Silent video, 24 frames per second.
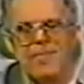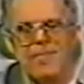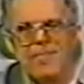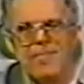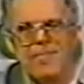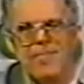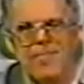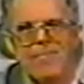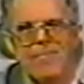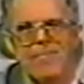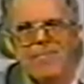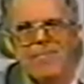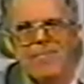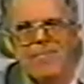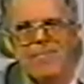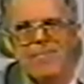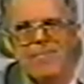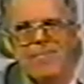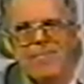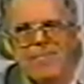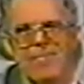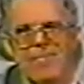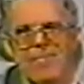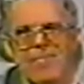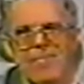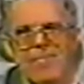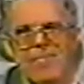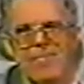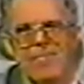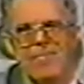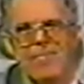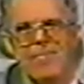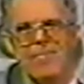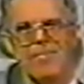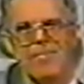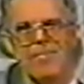
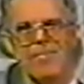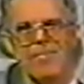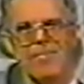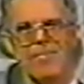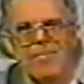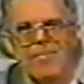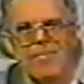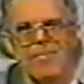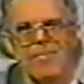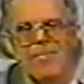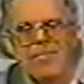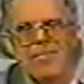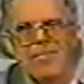[no speech]